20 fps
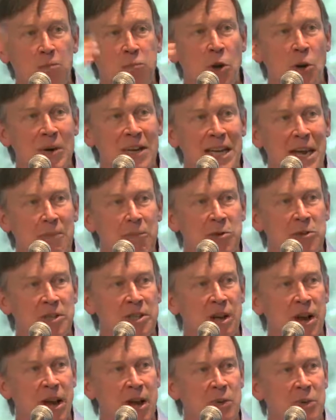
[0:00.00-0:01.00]
blowing embers
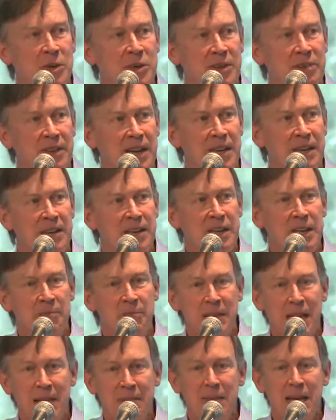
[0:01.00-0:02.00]
in a high wind event
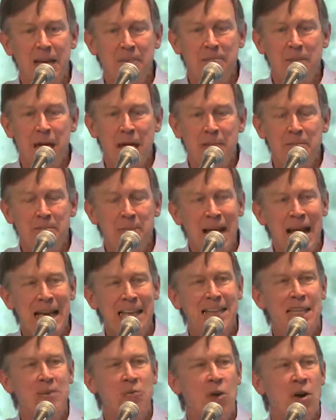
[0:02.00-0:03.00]
and, and, and
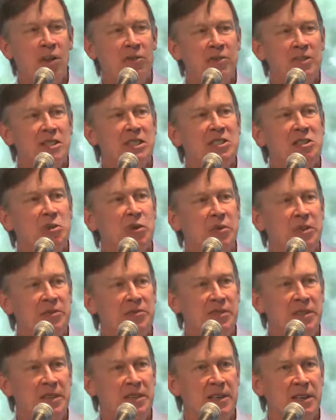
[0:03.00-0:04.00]
back them off at least 30
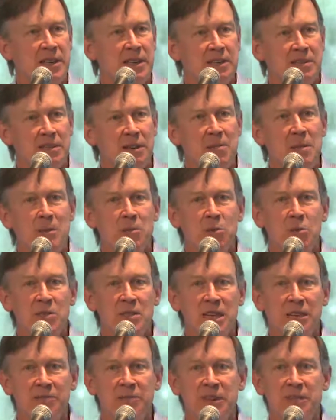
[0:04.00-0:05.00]
feet. Some people would
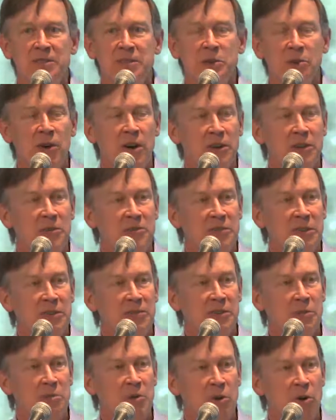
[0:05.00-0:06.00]
say 50 or 100
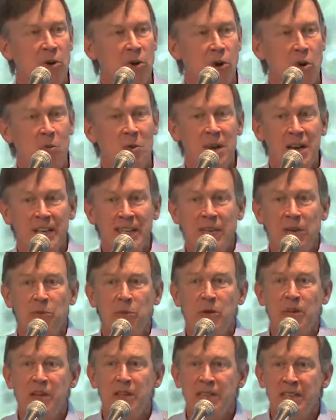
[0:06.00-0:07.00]
feet from your home. Get
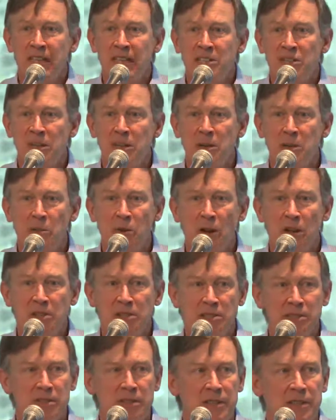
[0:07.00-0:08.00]
rid of the dense
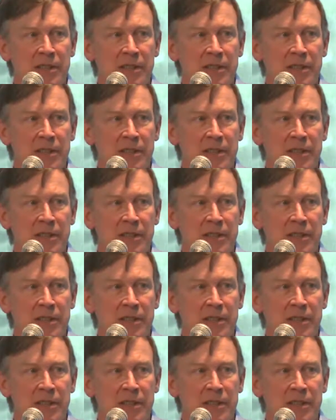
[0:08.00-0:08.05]
underbrush,